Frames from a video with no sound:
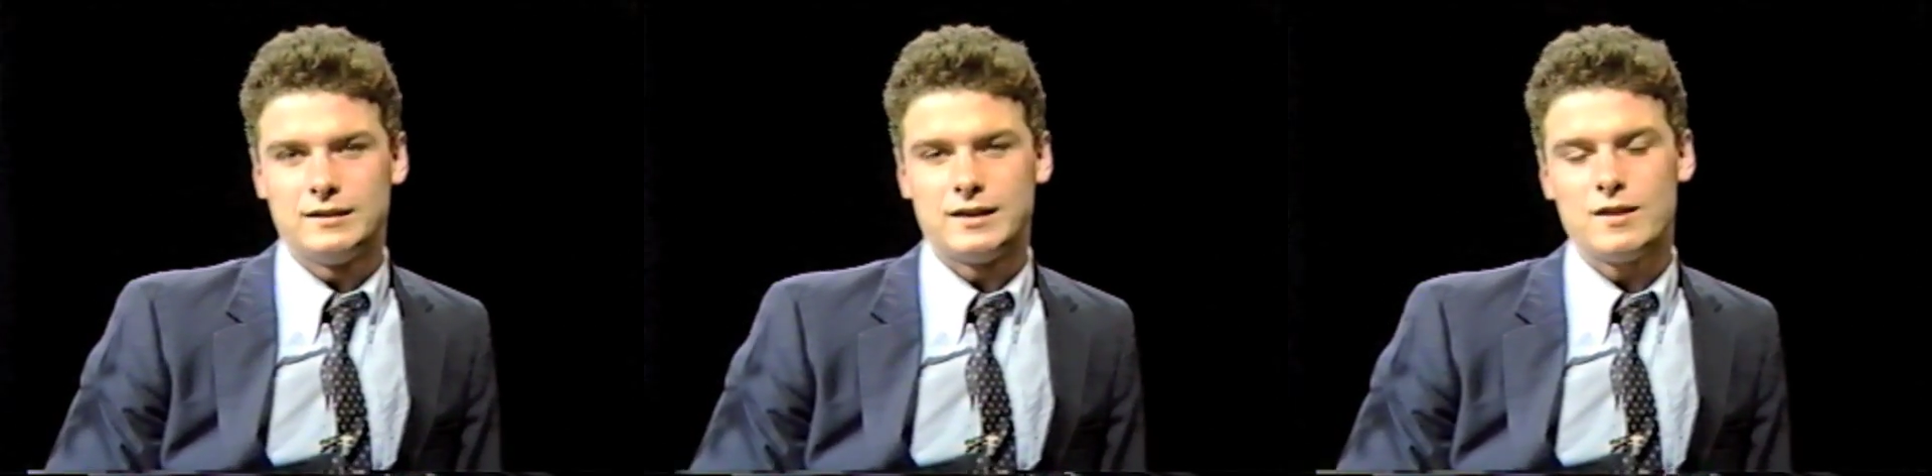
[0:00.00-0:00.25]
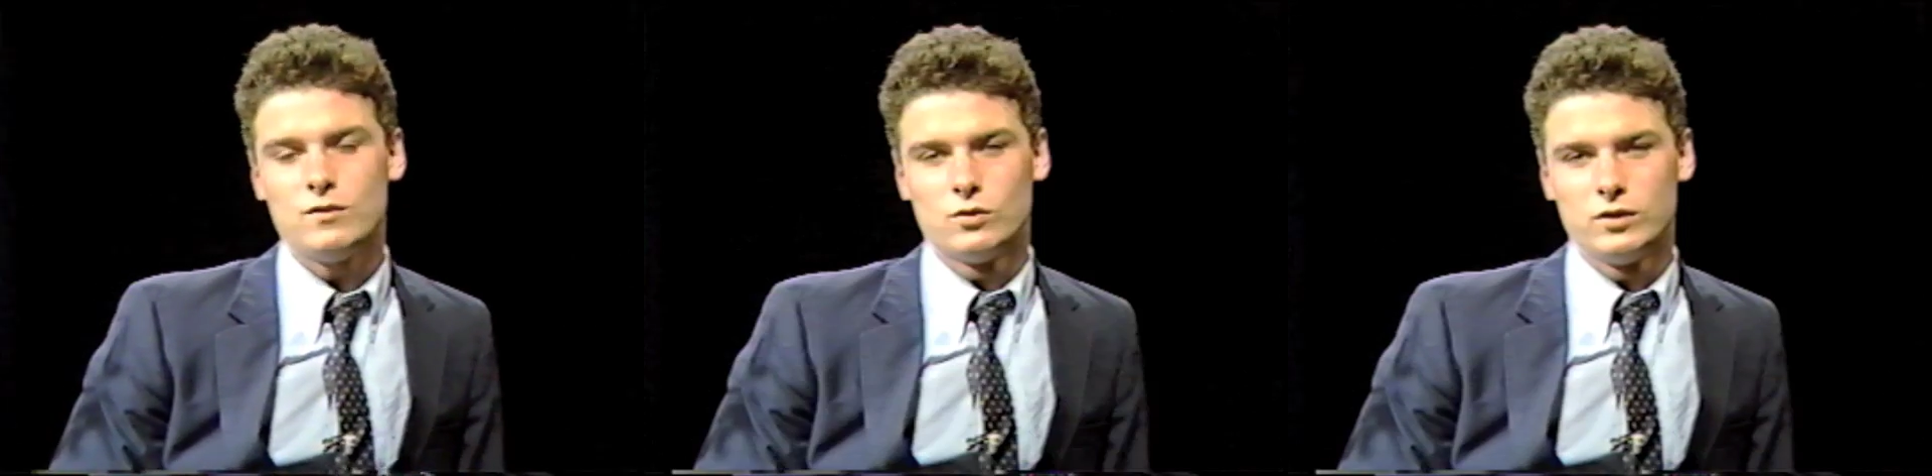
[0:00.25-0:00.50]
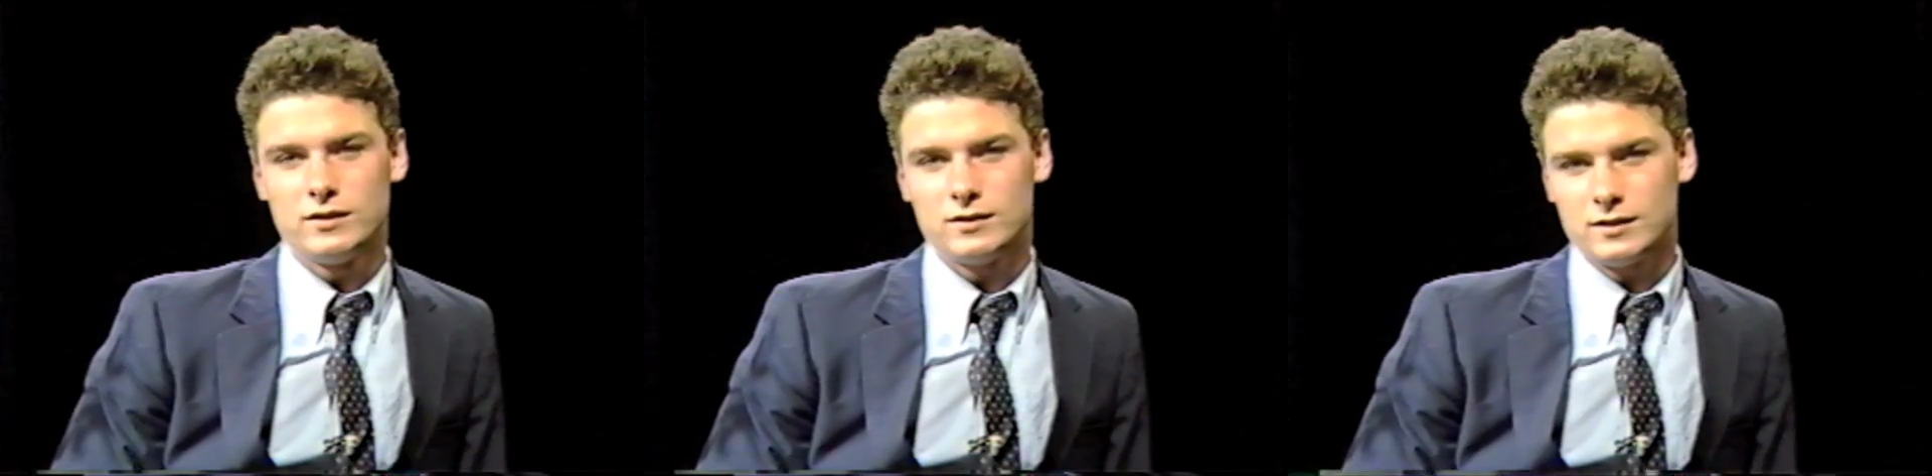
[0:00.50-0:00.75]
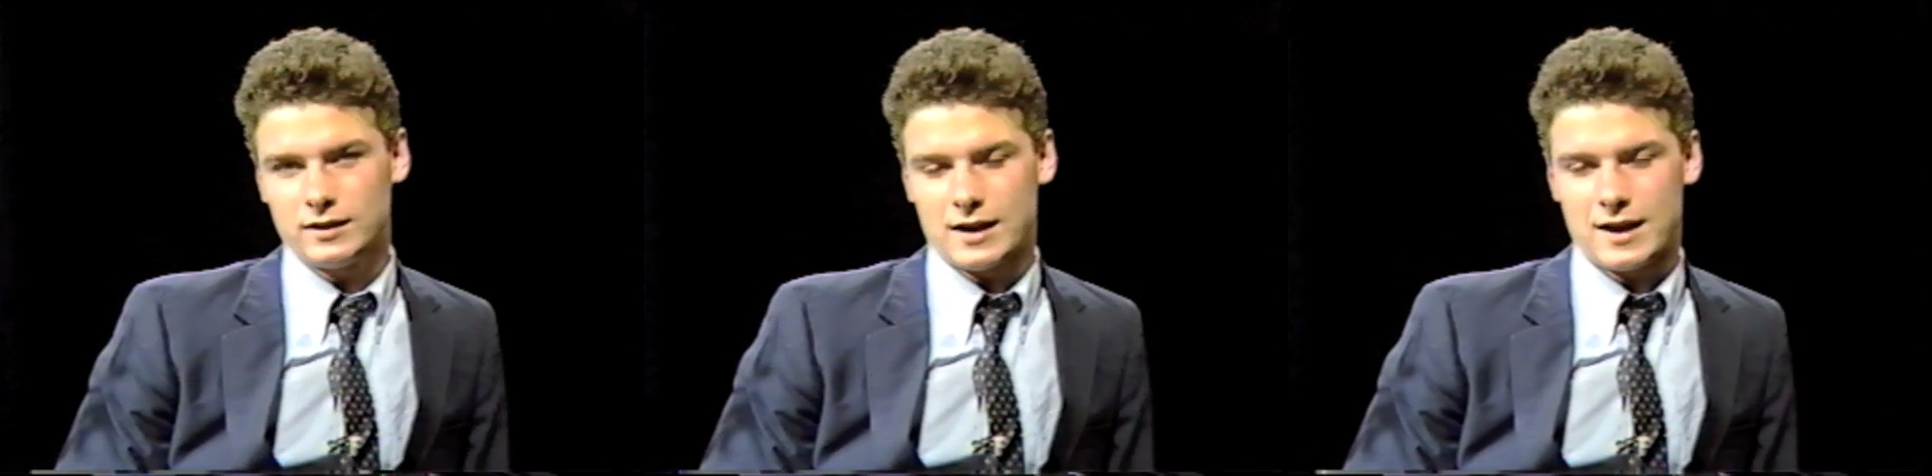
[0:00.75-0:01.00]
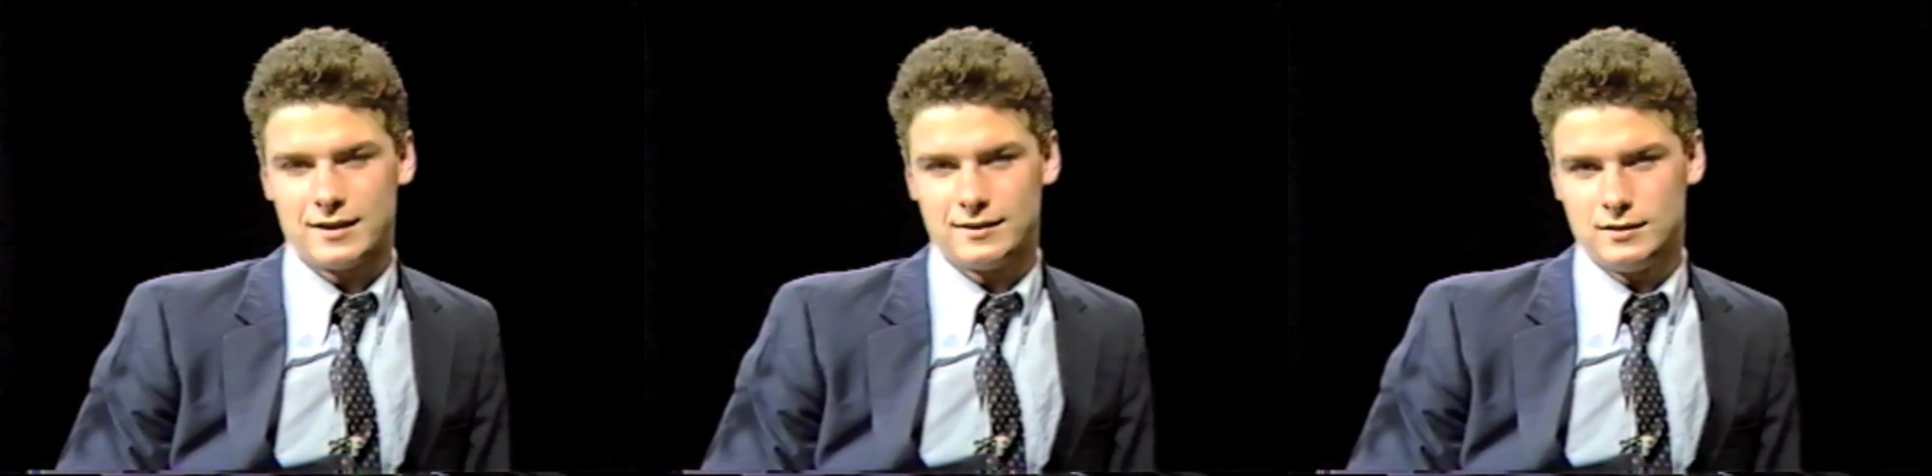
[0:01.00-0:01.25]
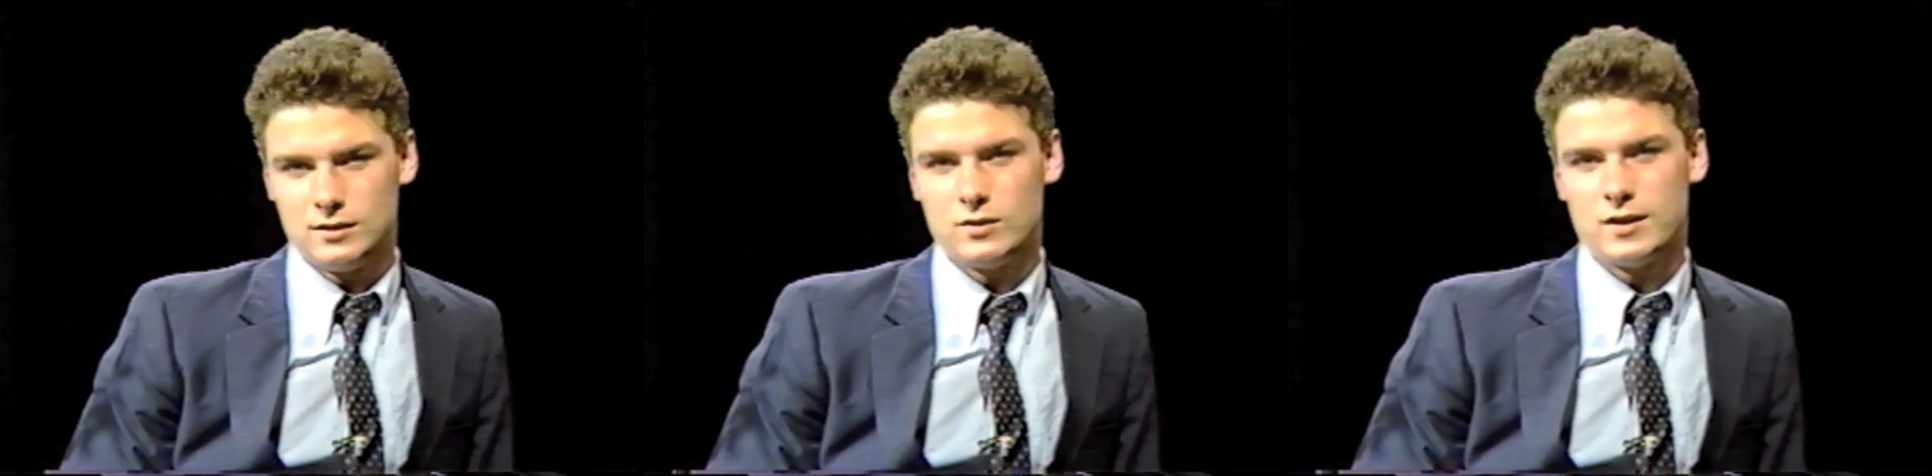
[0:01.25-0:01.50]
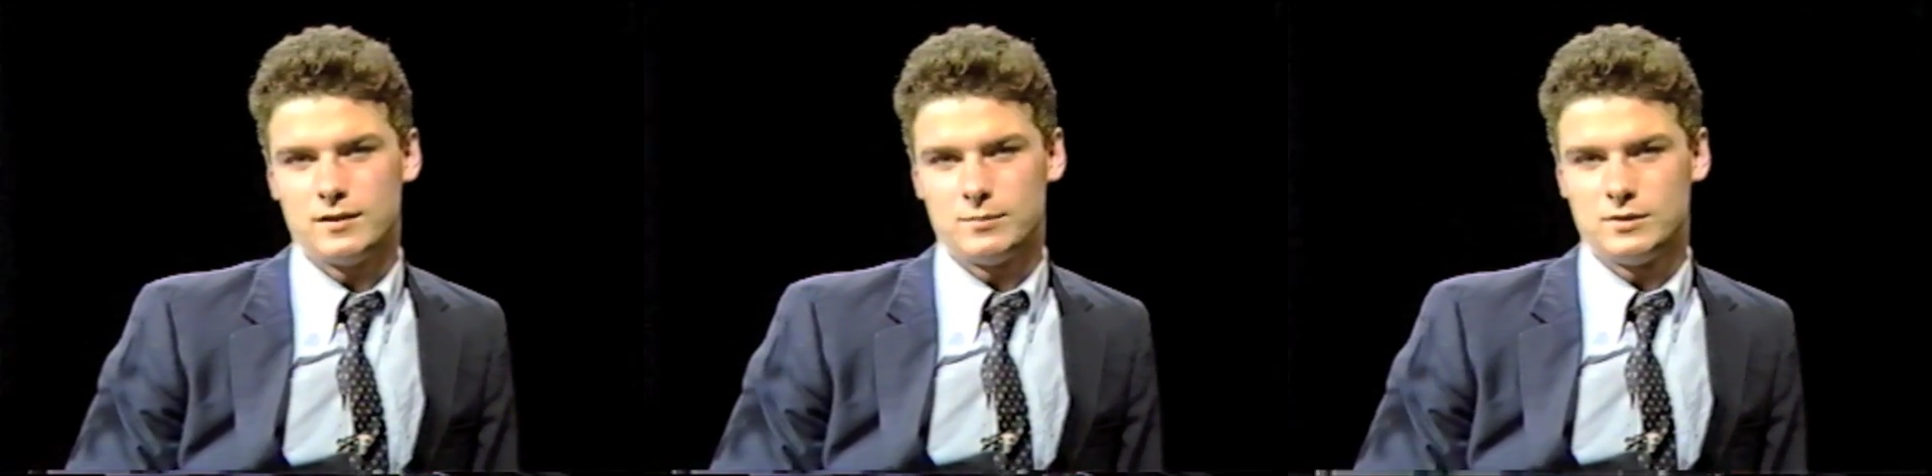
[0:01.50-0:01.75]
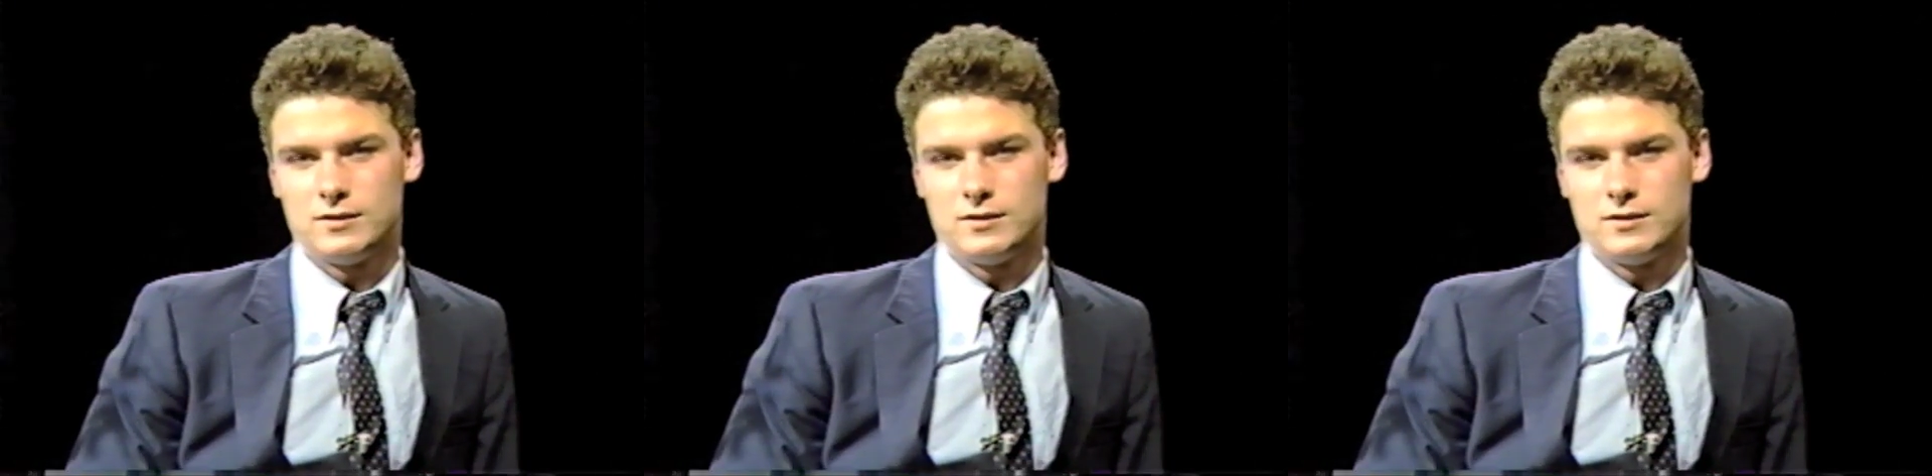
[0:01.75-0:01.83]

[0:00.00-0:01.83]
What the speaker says: David recently had a deviated